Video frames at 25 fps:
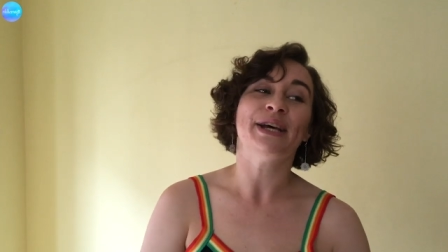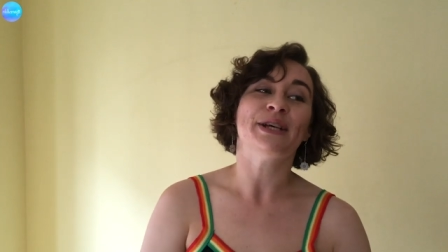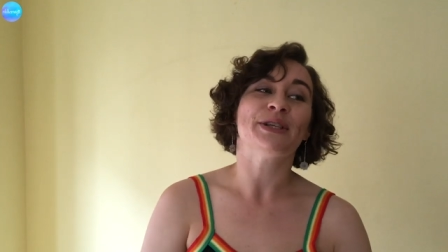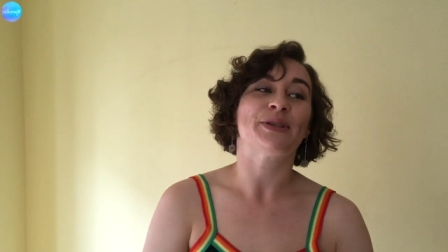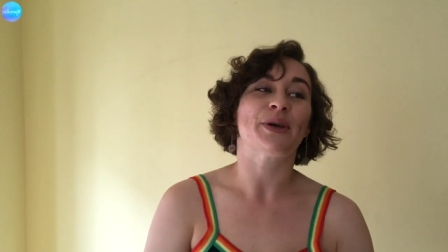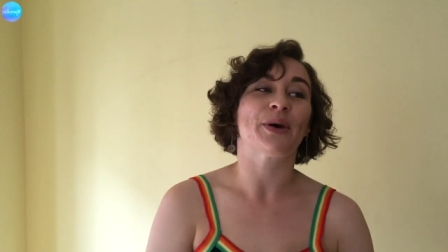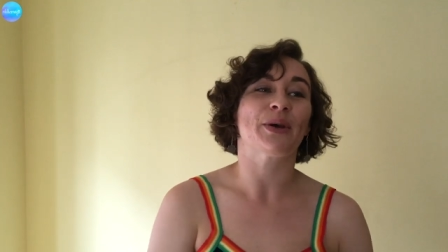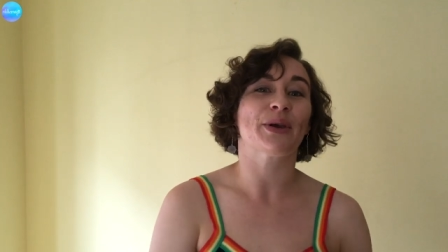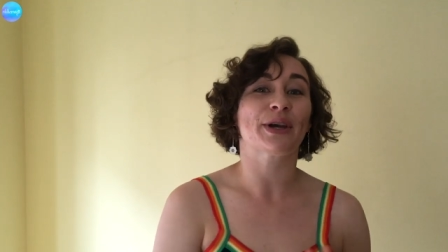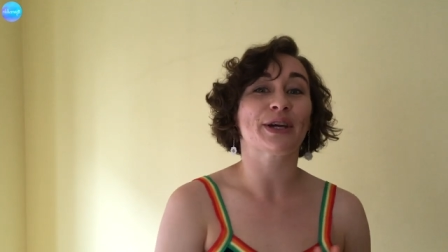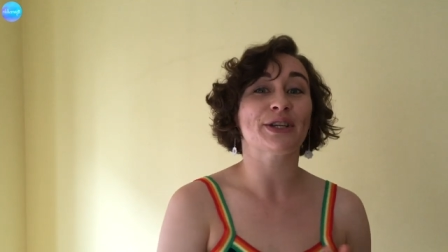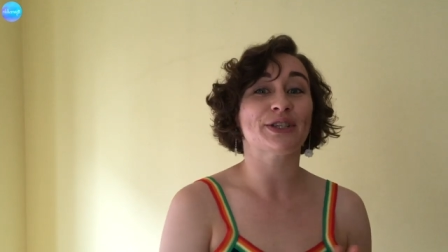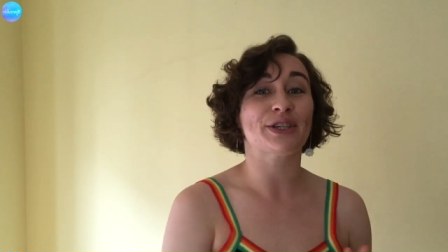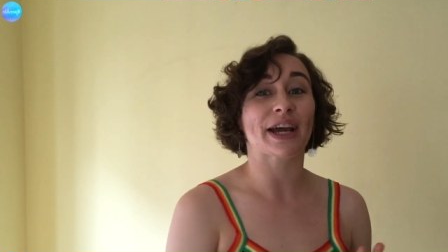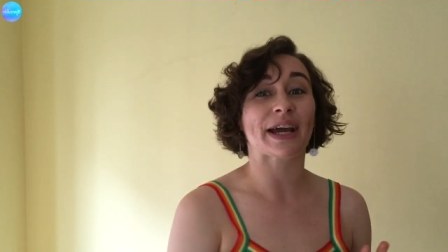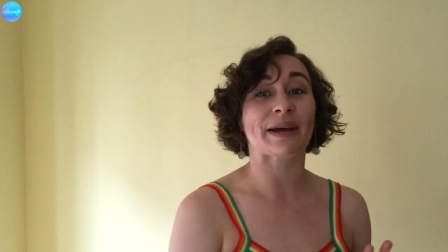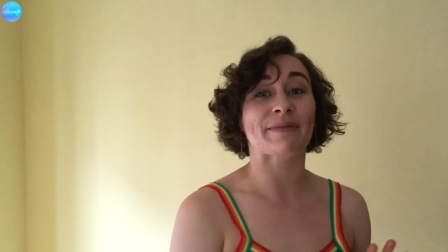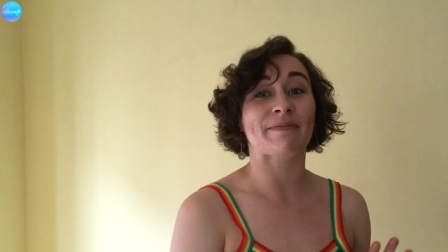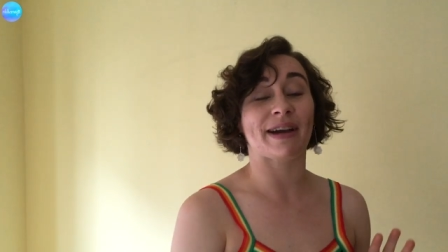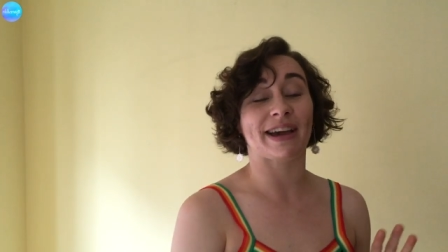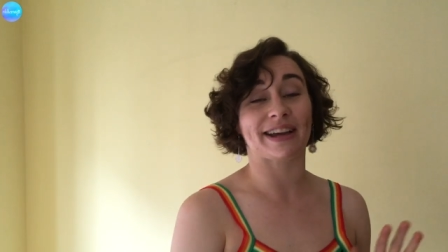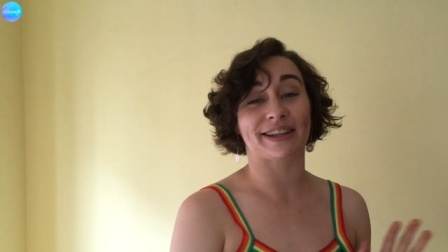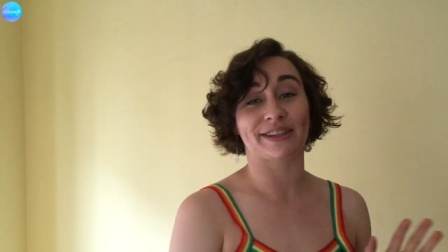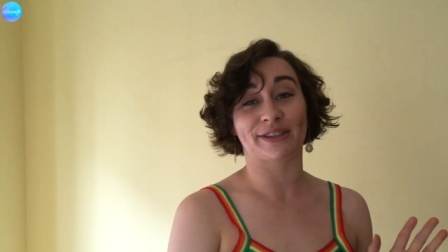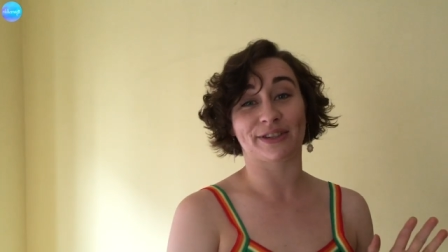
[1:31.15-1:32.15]
So you can check out
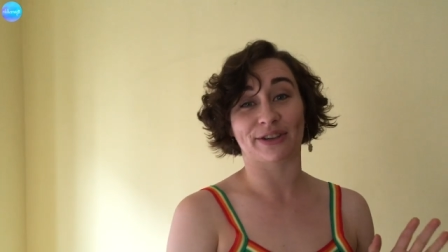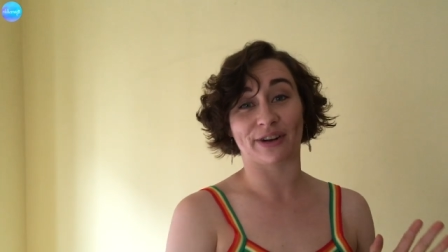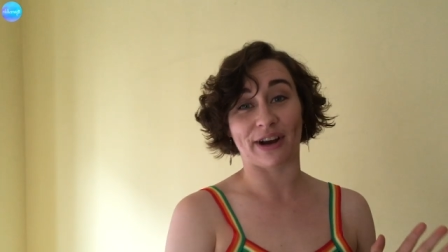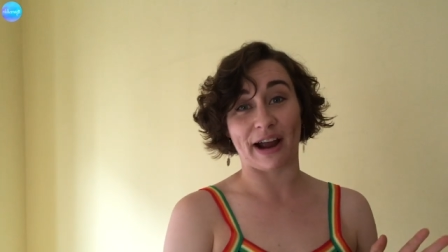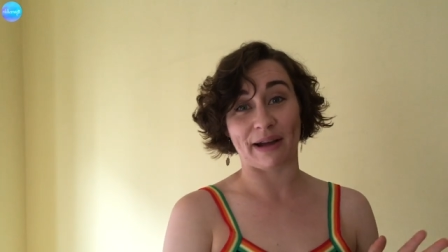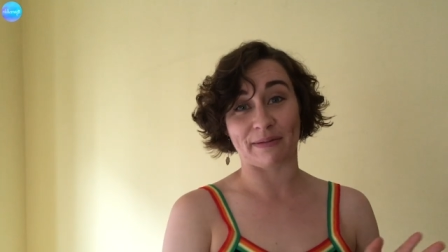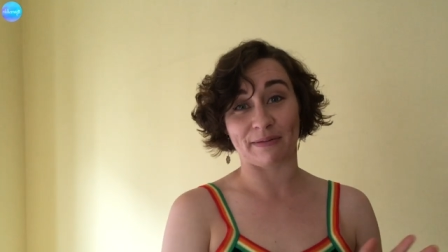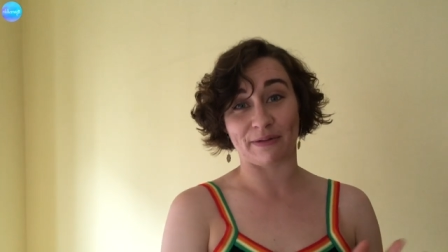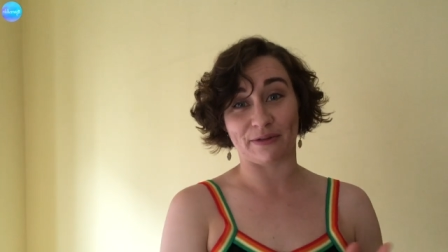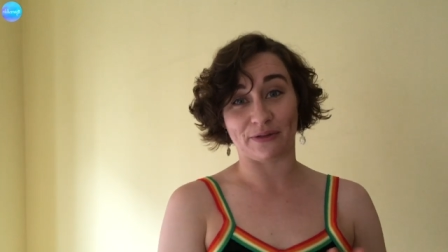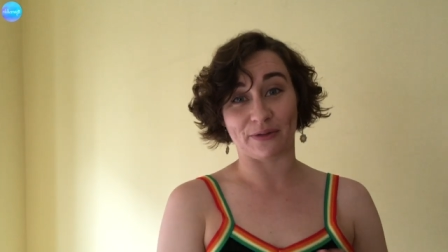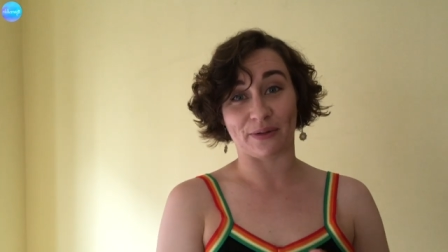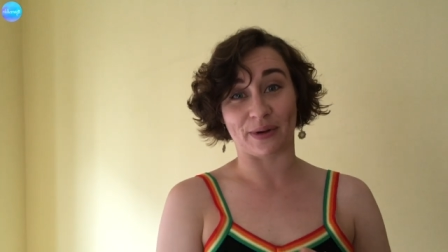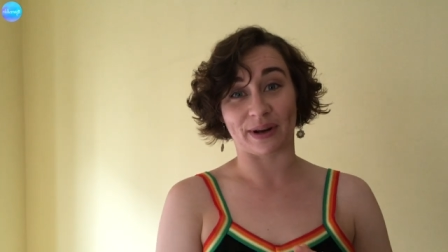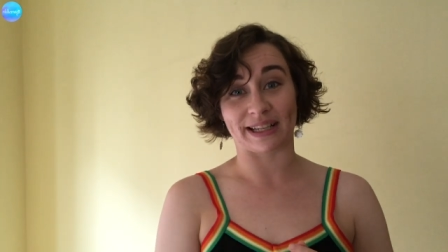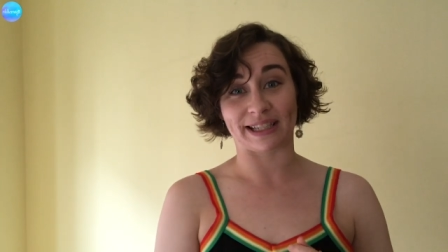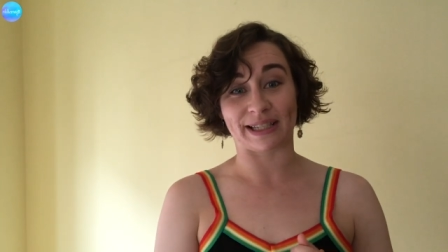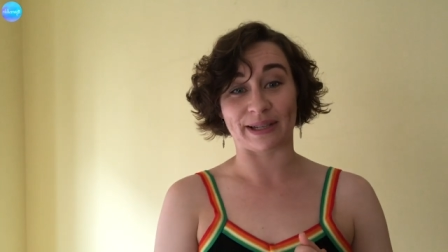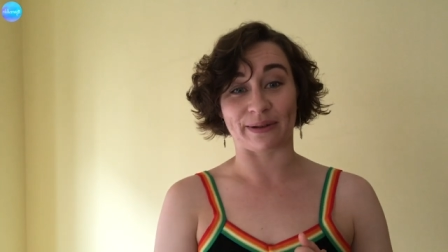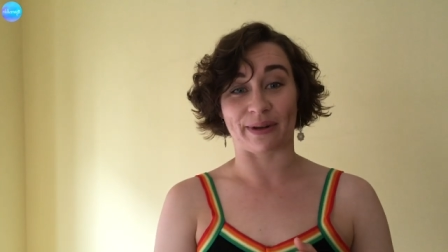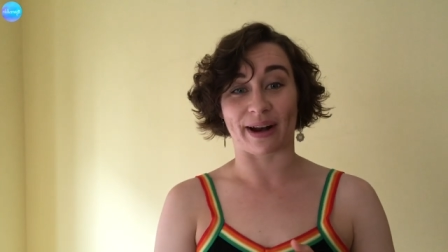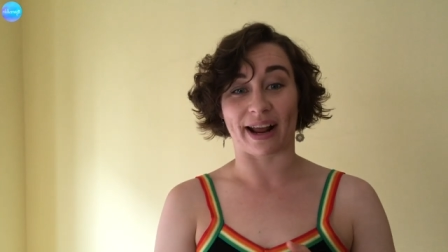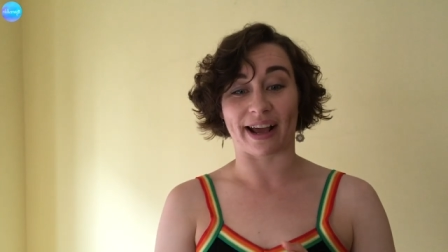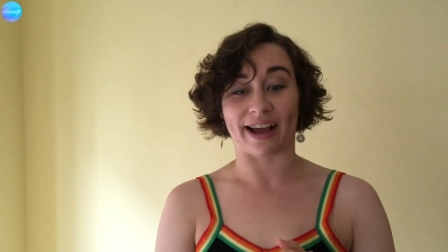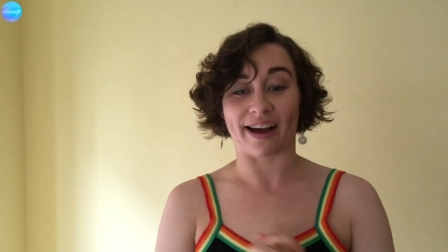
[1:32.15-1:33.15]
my Instagram if you want to
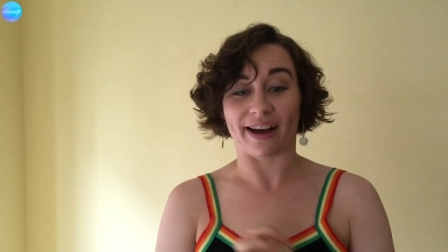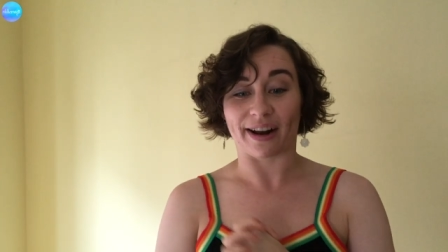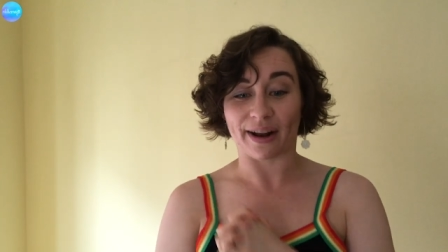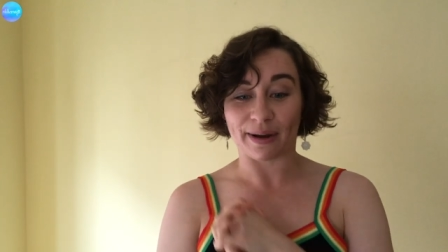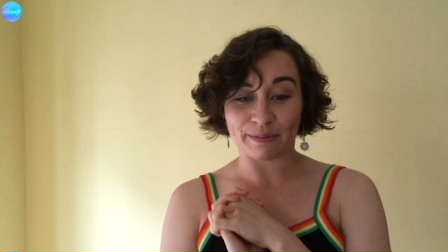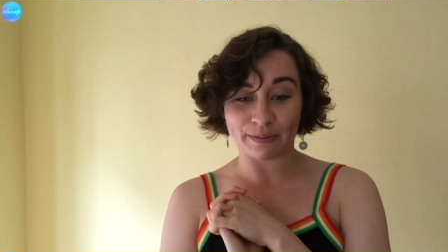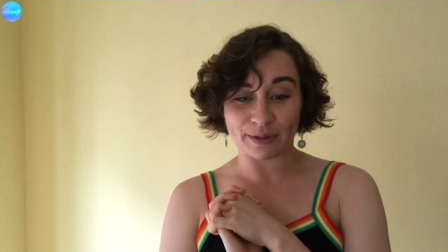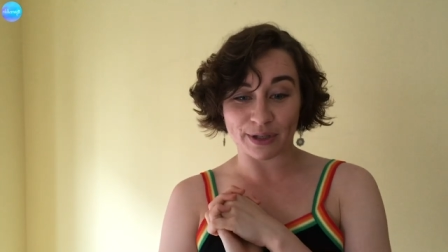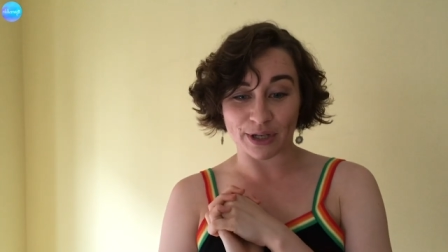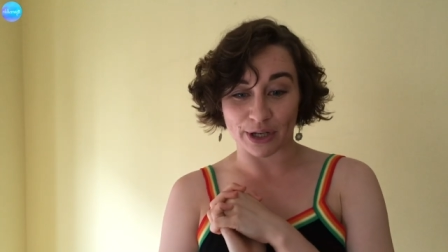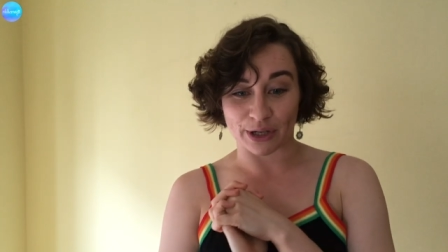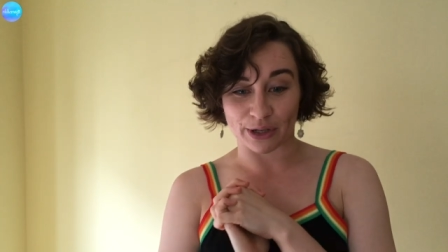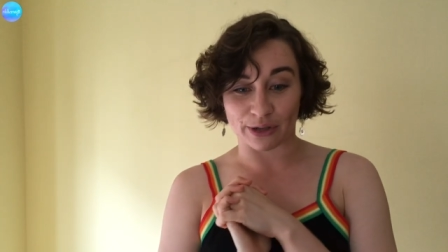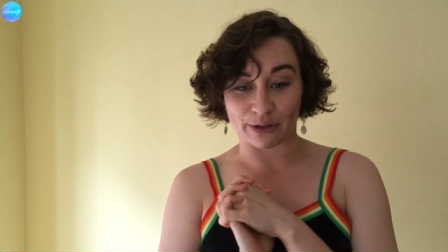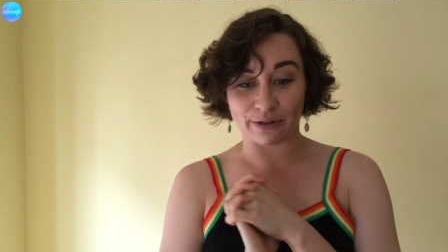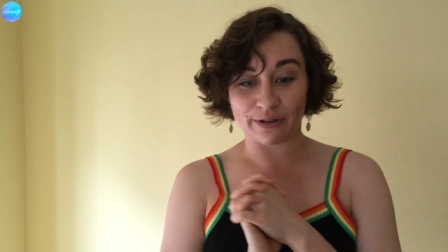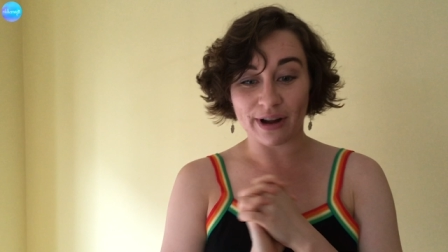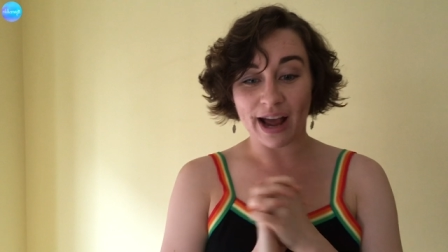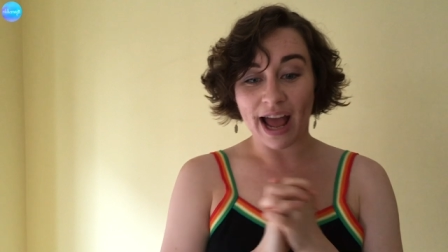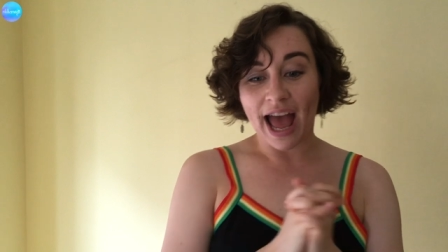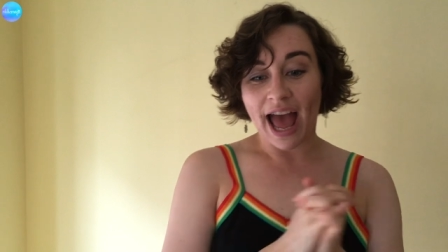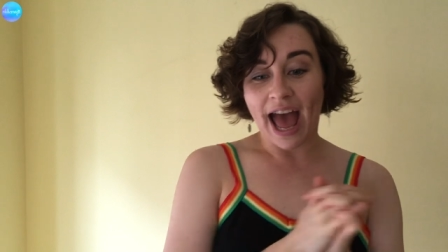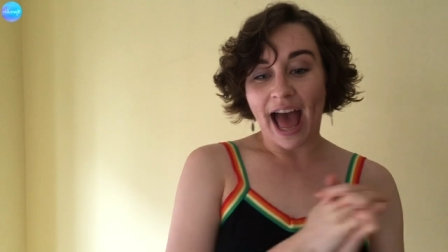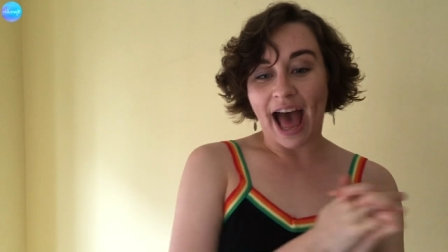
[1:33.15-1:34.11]
see what I got up to.